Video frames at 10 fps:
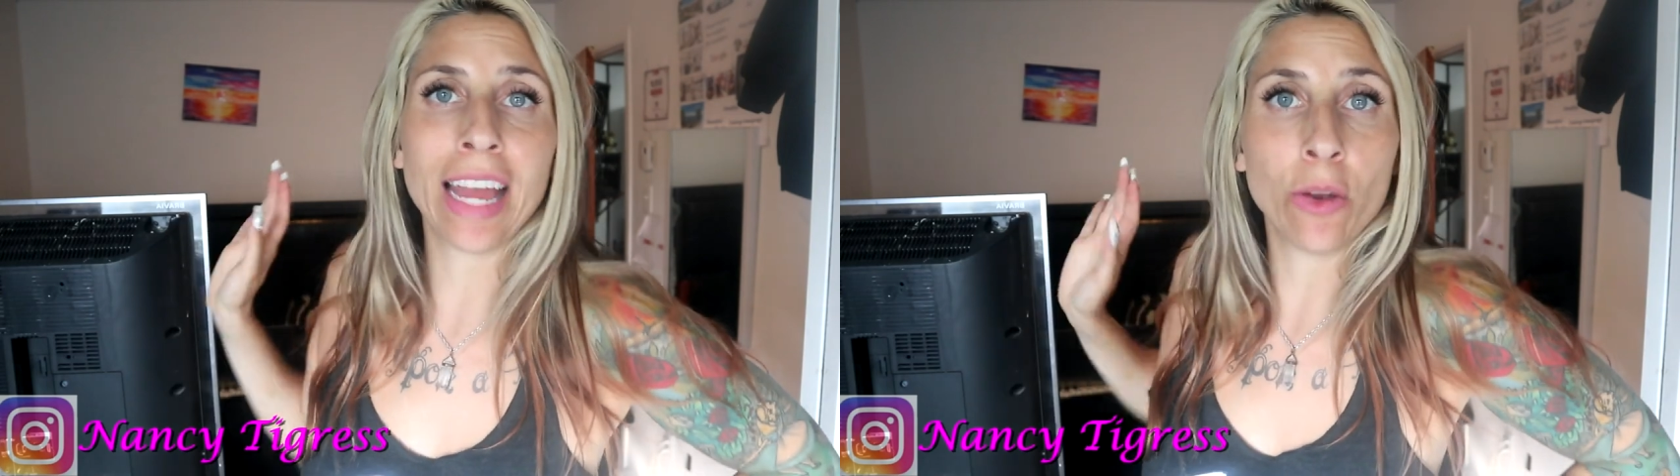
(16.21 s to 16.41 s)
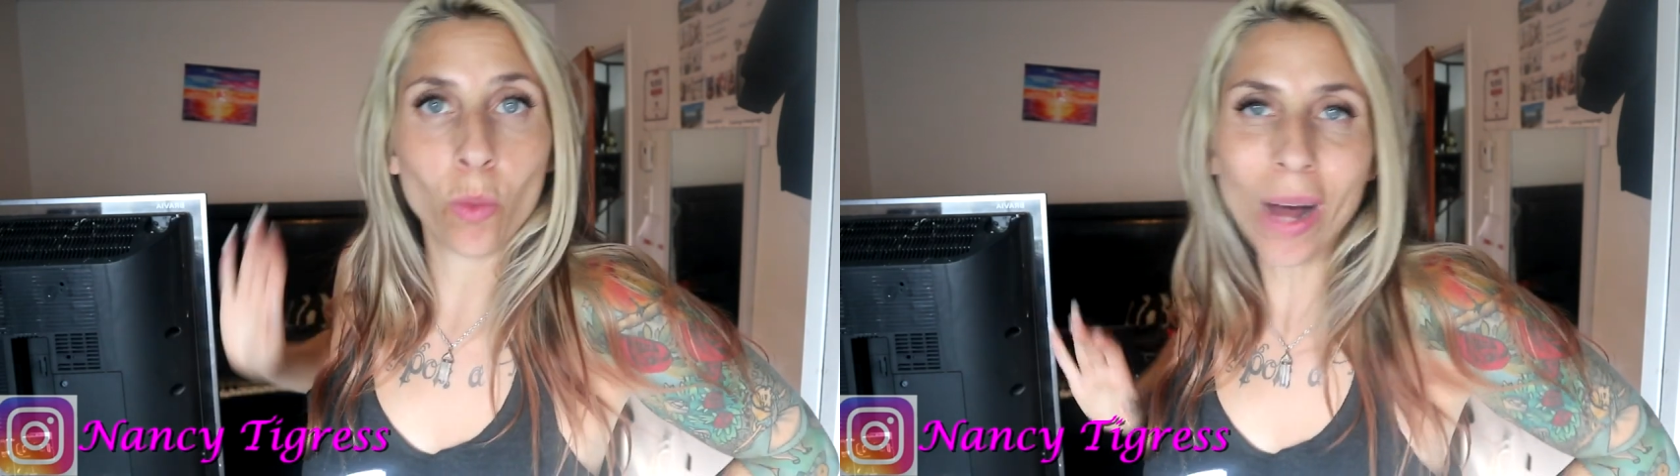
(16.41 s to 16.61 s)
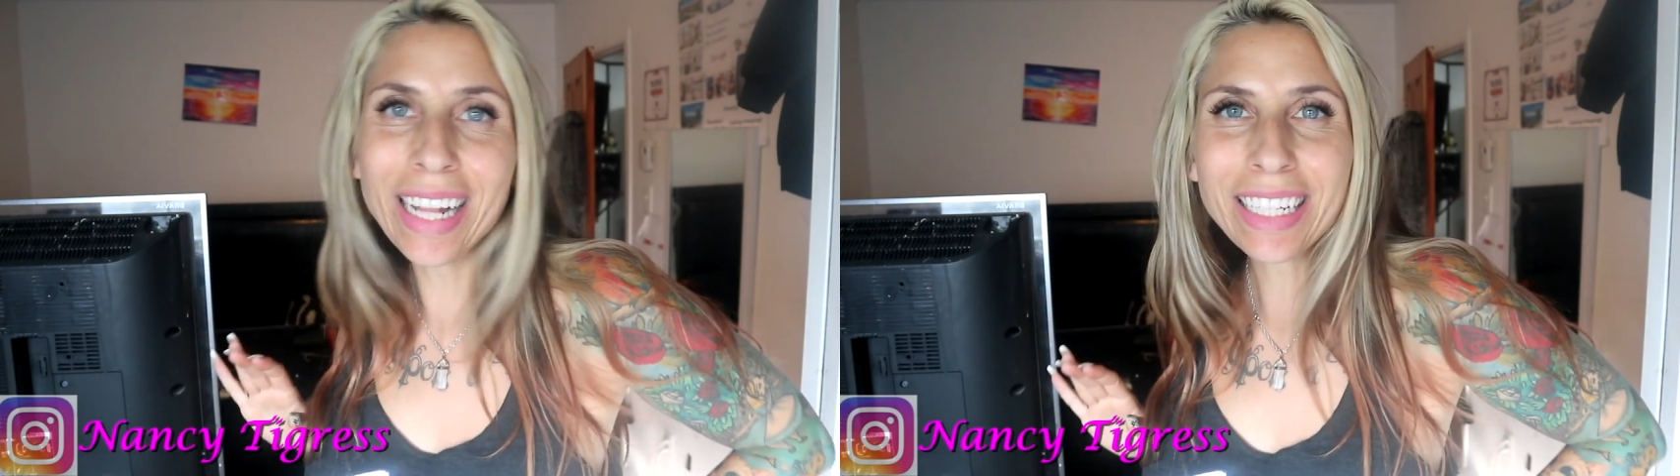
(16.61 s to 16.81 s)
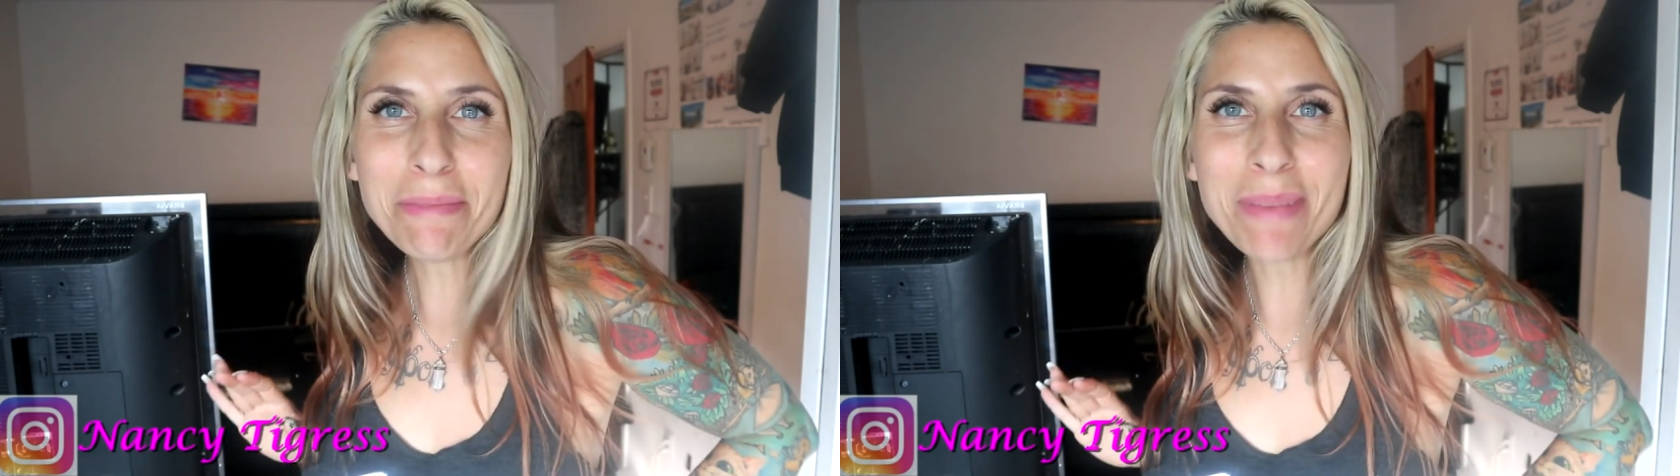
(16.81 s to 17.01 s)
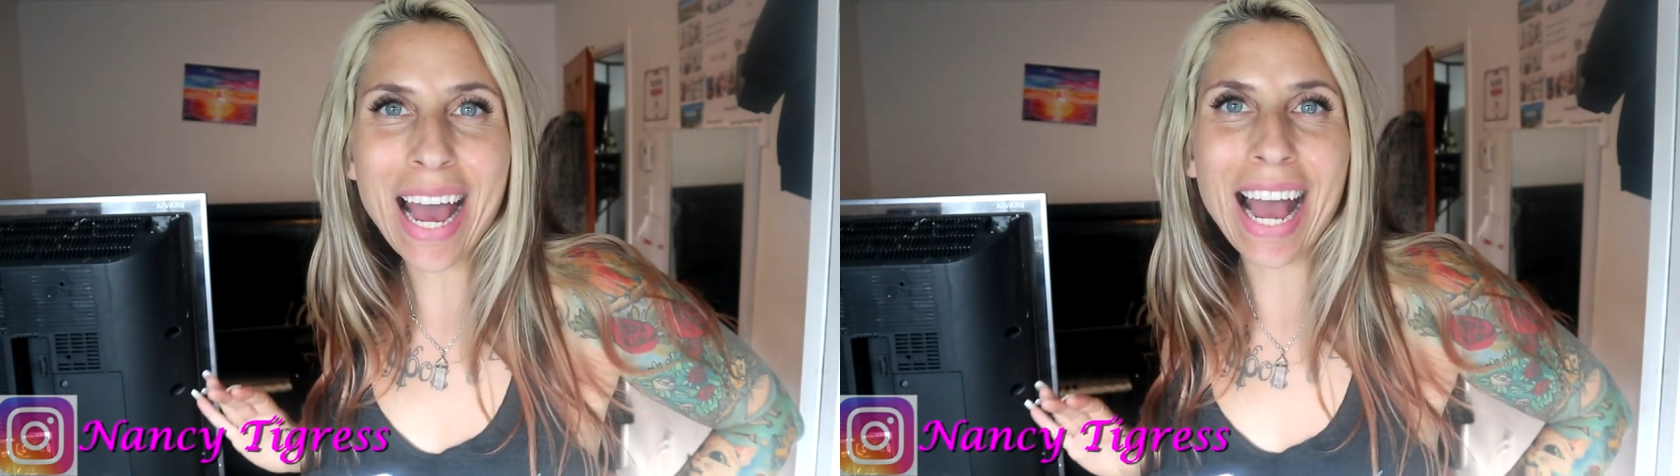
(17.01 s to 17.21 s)
then
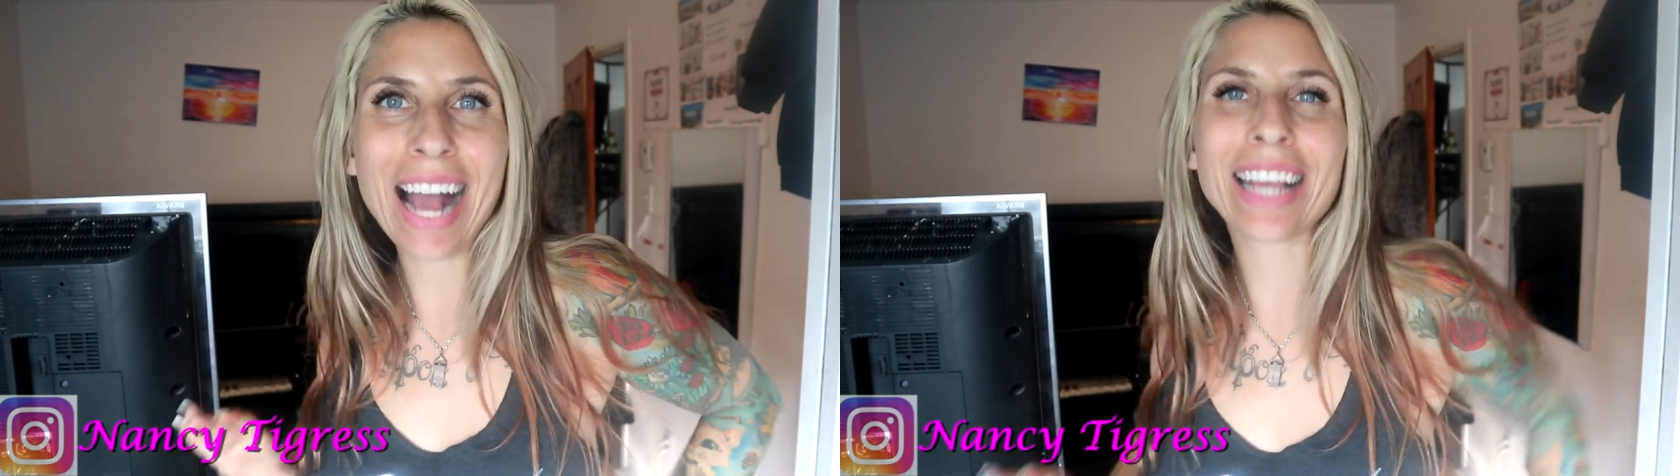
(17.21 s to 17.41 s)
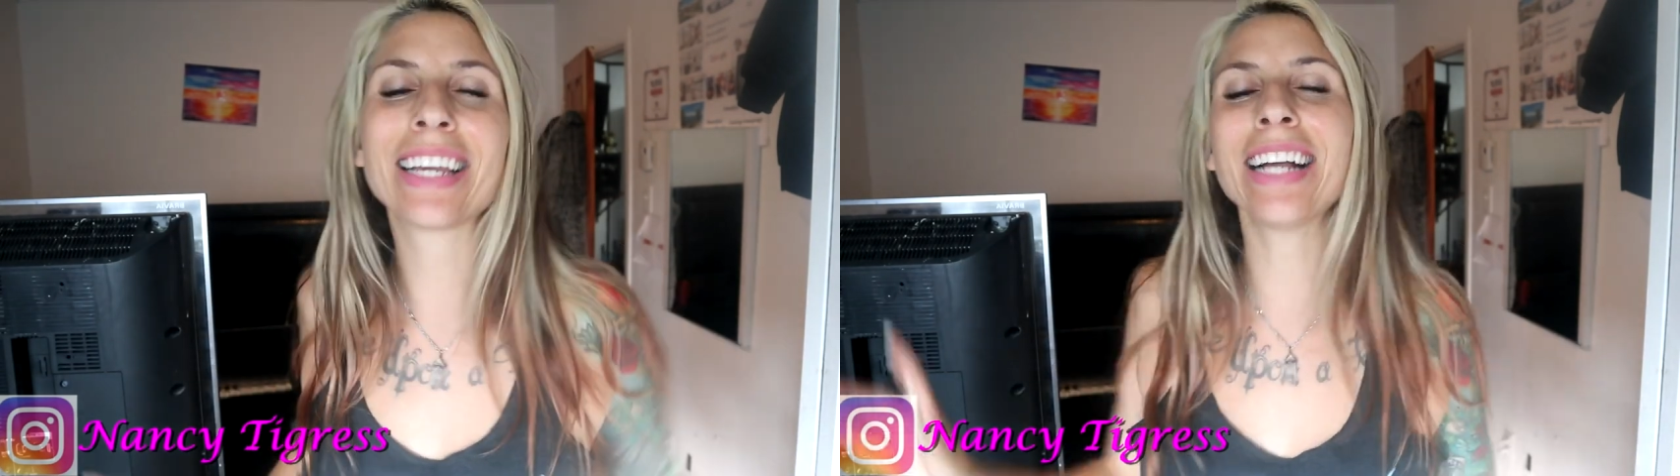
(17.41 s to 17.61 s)
welcome back.